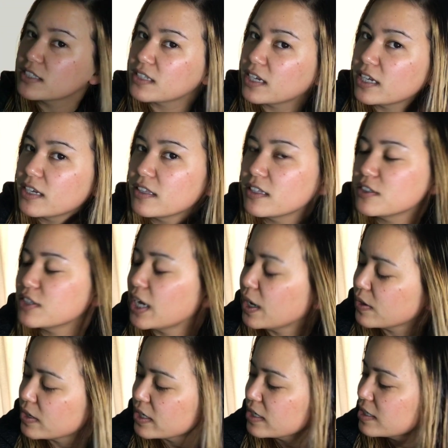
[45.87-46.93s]
just got out of the
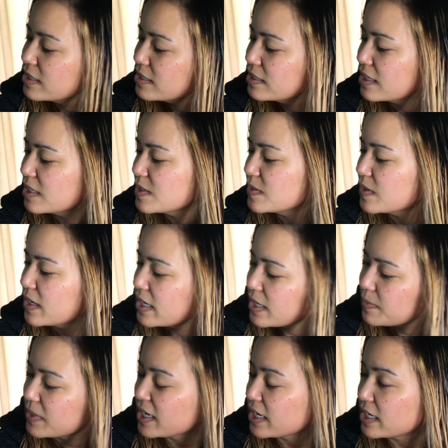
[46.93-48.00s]
shower, that's
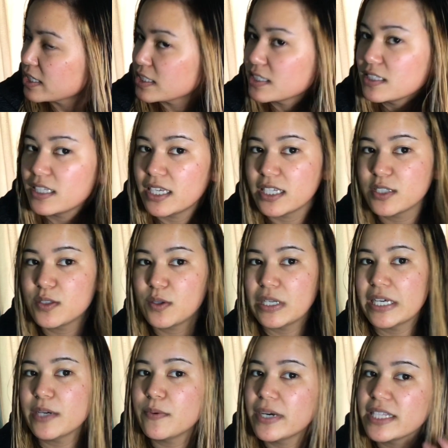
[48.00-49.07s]
why my hair is like
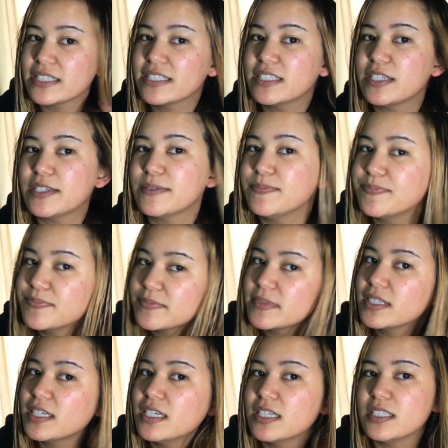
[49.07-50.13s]
soaking wet still.
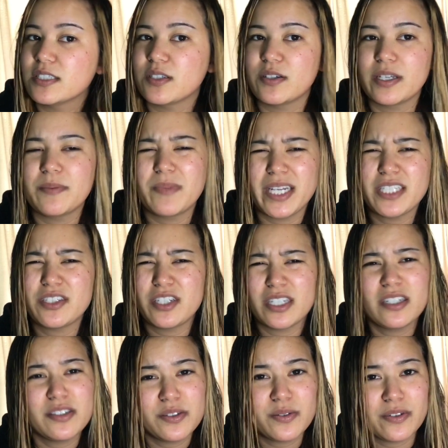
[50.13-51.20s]
So it might
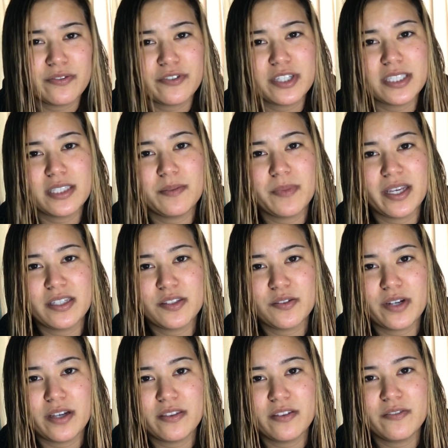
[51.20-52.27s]
turn into a frizzy mess
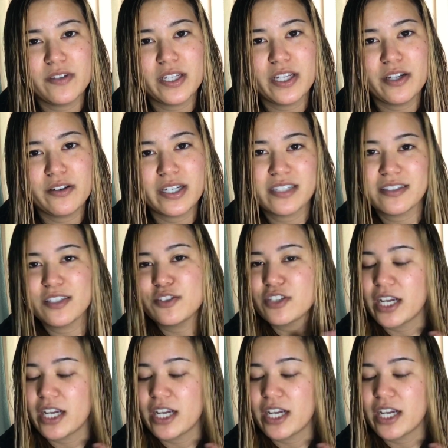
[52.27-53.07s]
throughout the video as it